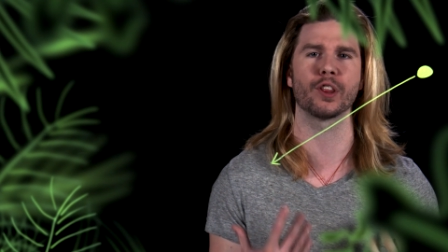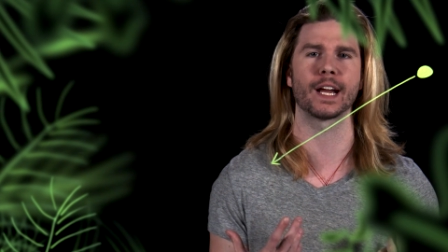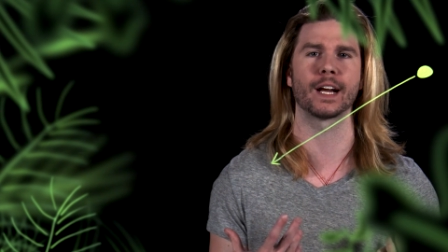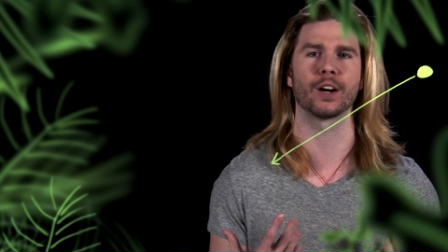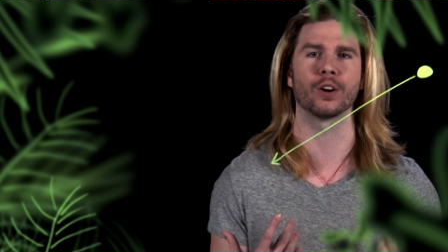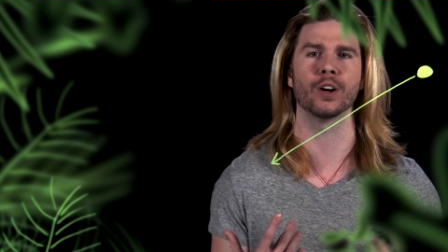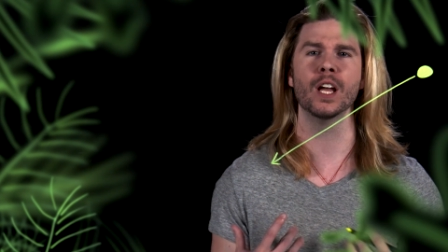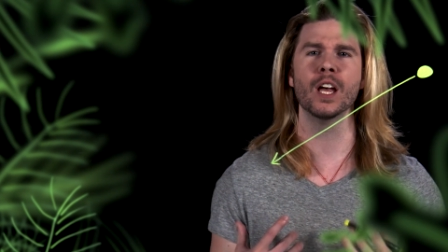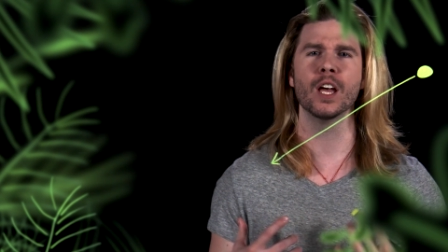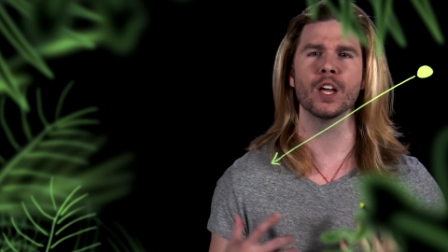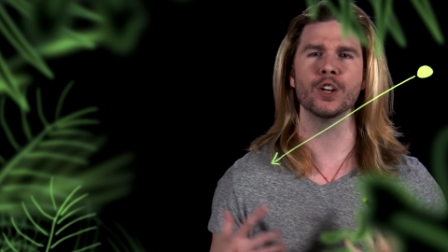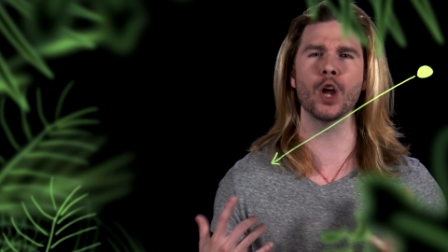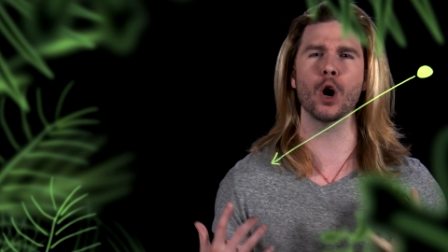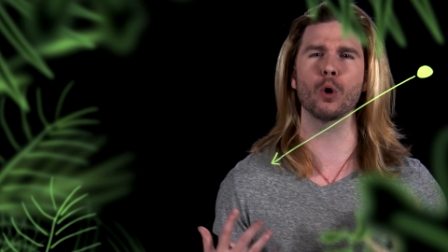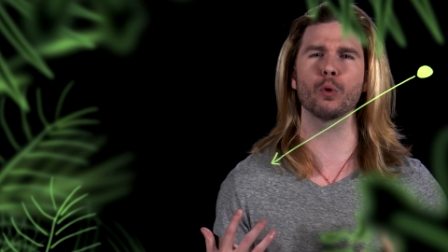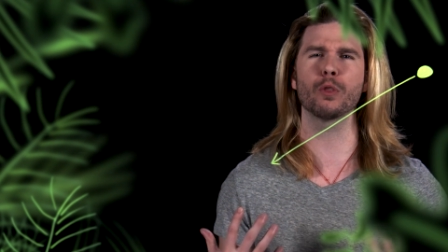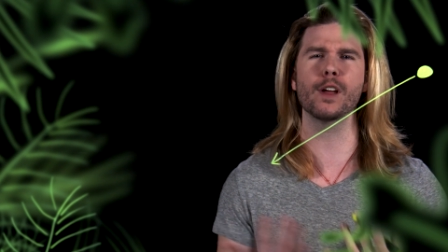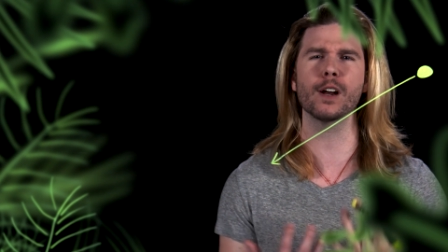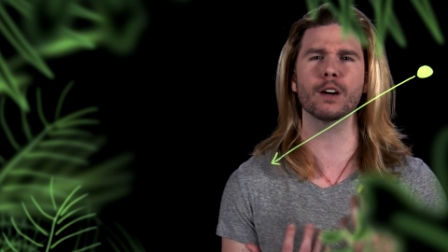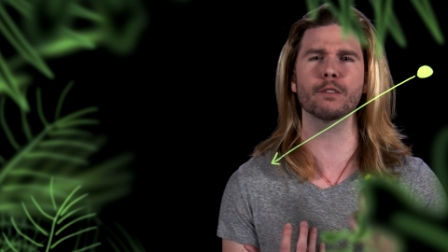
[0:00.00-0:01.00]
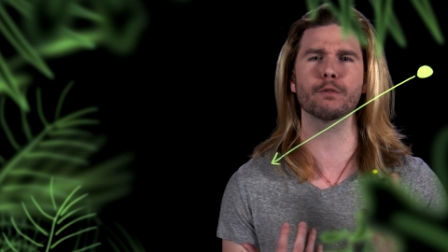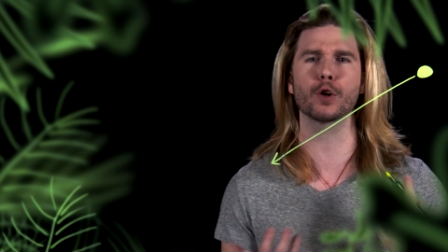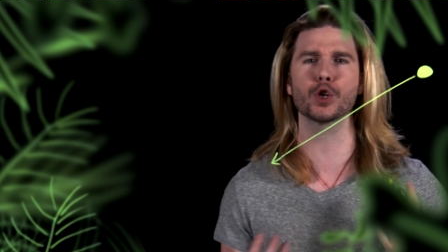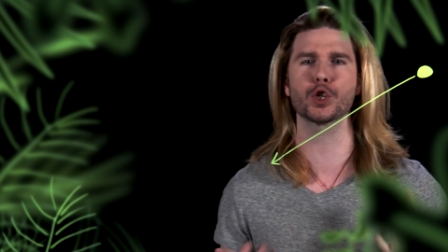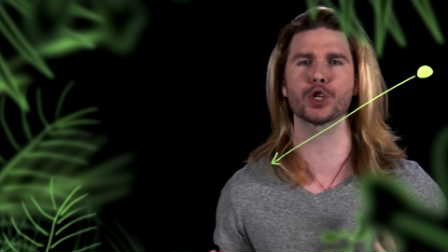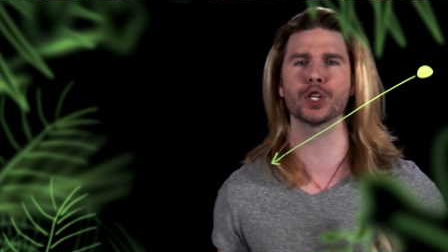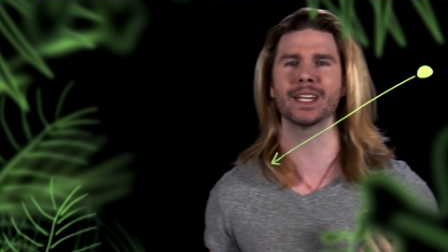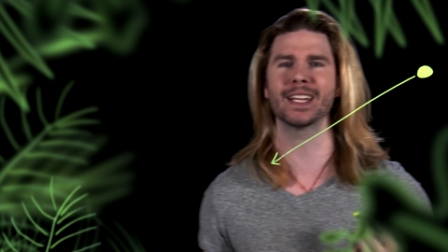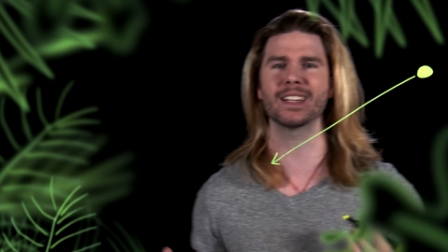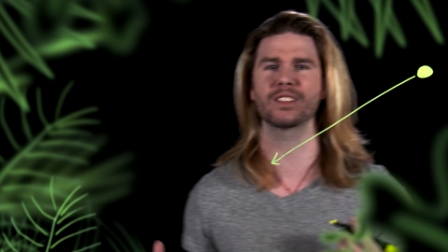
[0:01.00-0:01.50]
there. No, their
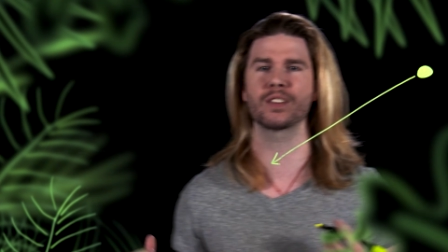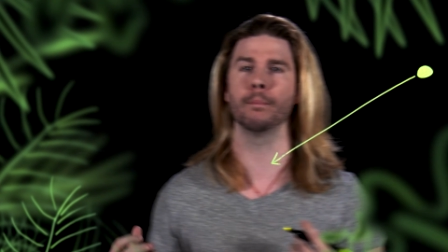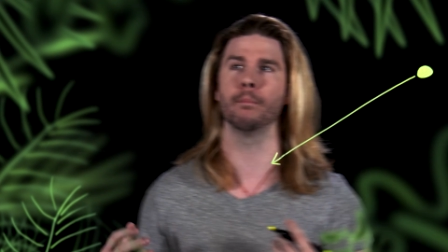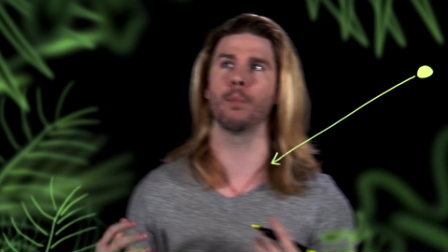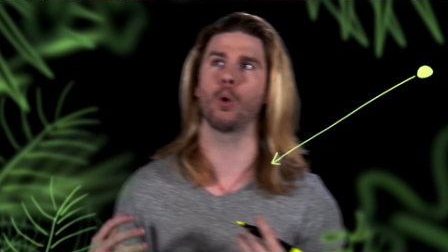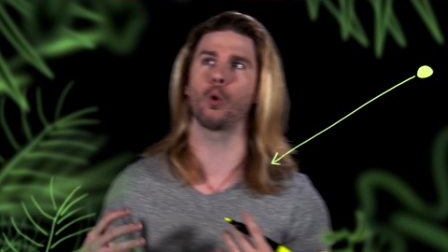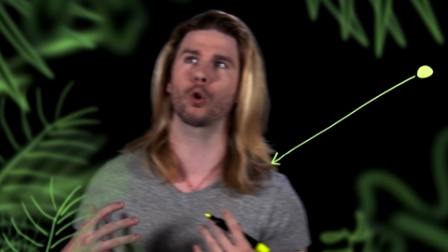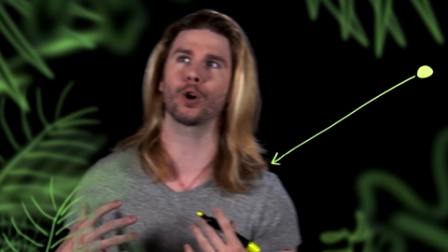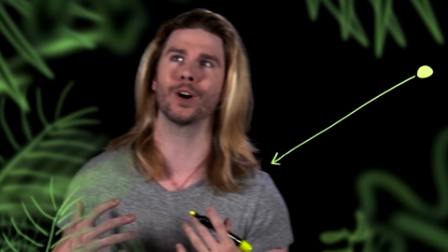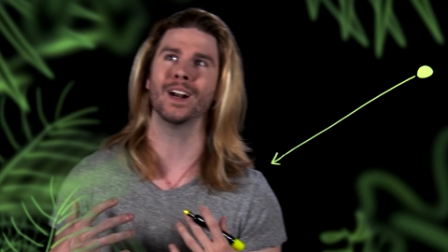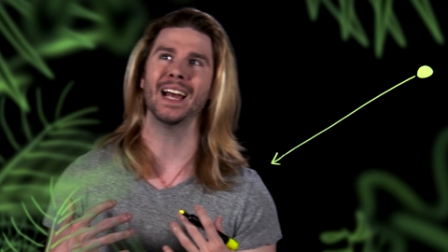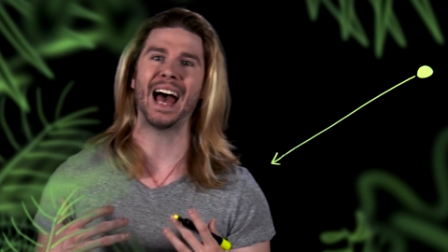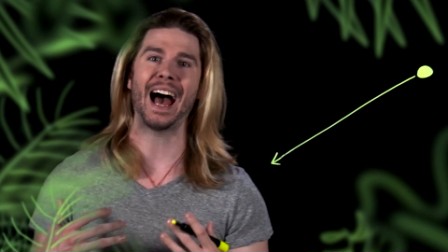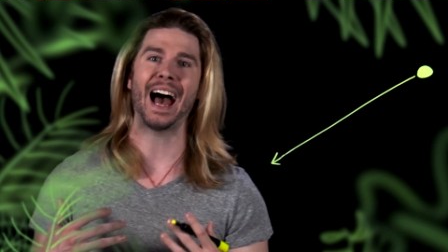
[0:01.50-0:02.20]
version is a more